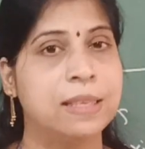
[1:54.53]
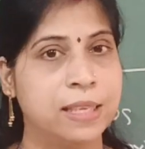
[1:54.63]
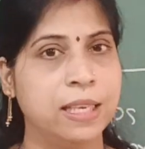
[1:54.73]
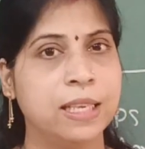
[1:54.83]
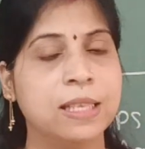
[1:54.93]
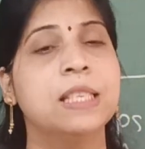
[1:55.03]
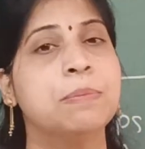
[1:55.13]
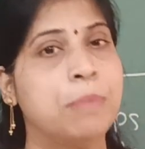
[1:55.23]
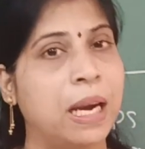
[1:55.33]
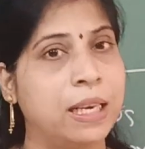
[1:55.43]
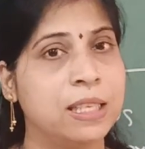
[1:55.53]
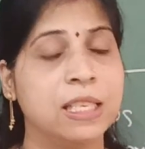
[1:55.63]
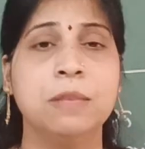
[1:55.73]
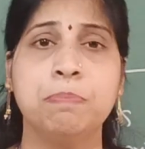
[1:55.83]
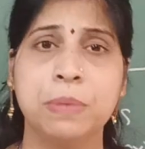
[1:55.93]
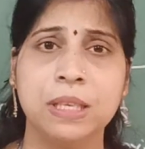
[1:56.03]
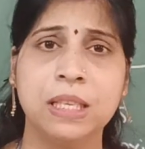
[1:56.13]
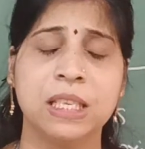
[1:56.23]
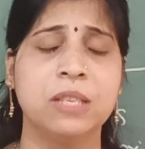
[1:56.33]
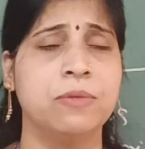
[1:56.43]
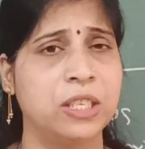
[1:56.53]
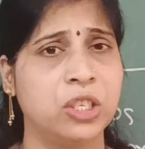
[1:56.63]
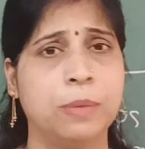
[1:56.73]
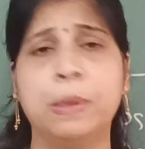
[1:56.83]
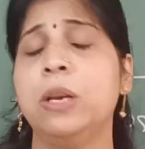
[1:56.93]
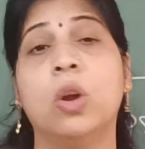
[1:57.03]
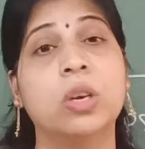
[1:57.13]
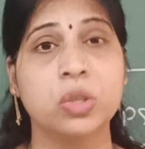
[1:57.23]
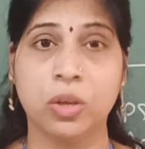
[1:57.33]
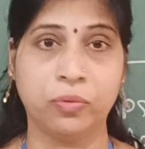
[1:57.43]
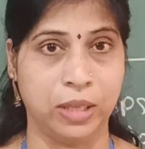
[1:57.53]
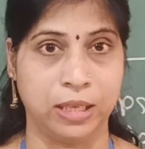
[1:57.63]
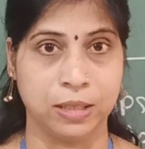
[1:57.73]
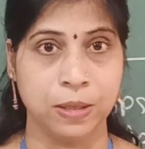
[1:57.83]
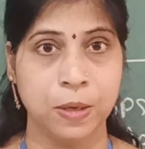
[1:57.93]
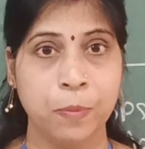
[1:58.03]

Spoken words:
cereals, medicines, pulses, vegetable, lots of things.